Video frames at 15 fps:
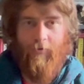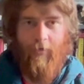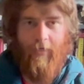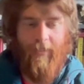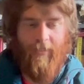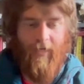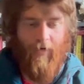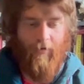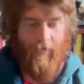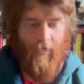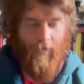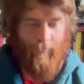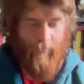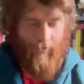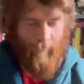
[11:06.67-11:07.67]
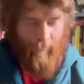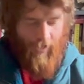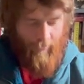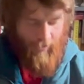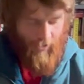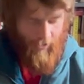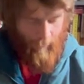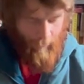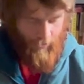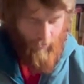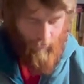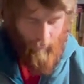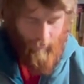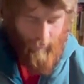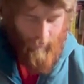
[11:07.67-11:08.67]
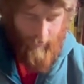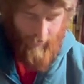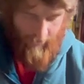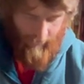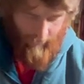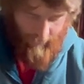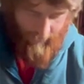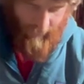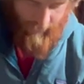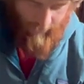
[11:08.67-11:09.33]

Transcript: tried it out yet, but maybe I will. It is kind